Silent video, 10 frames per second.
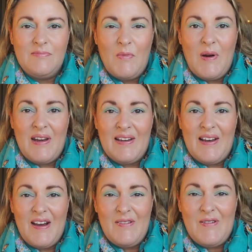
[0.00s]
winning at
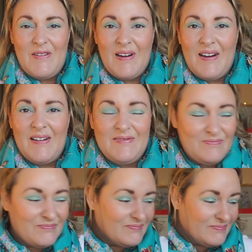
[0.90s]
life over here.
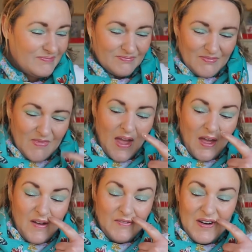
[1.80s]

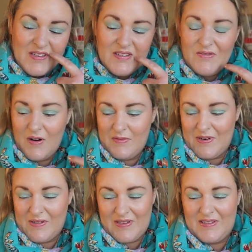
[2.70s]
First and
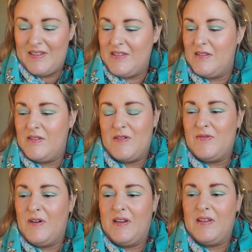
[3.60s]
foremost, this is too
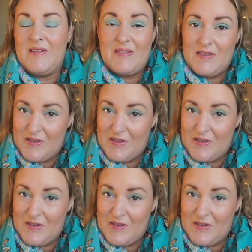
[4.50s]
funny. This